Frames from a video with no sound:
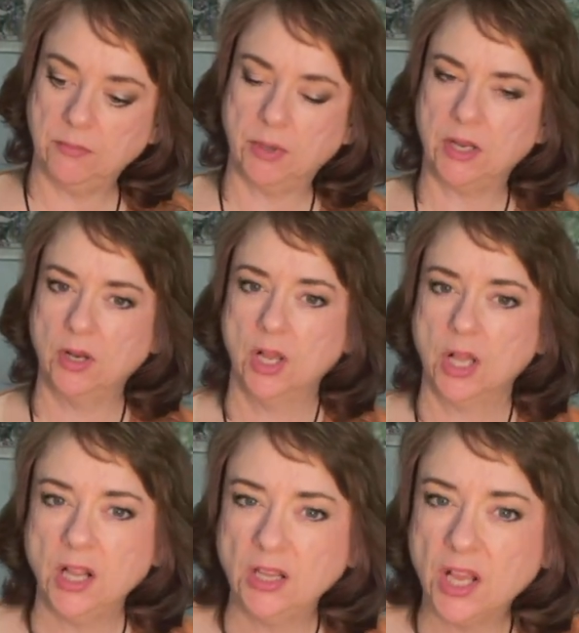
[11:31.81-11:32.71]
but
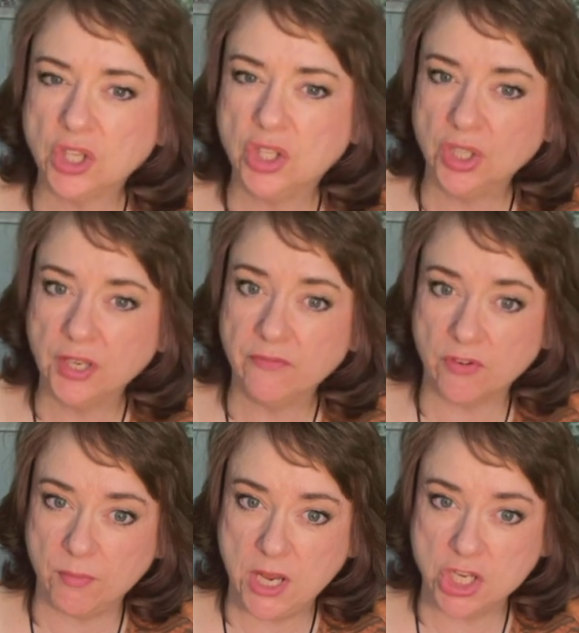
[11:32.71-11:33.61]
got a lot of good
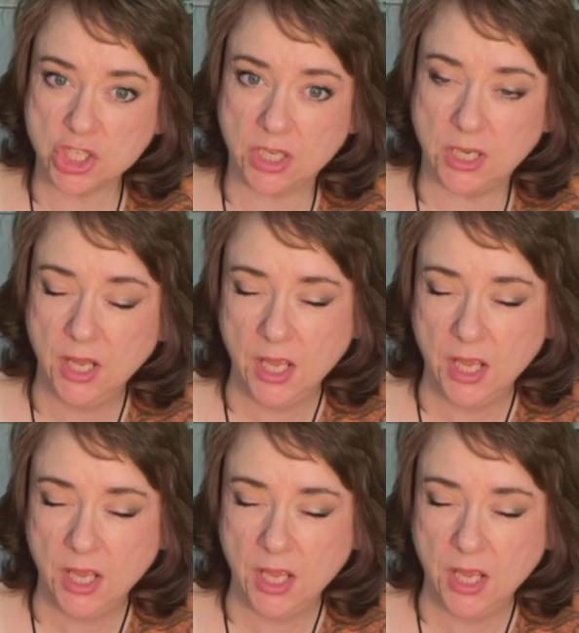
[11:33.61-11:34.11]
information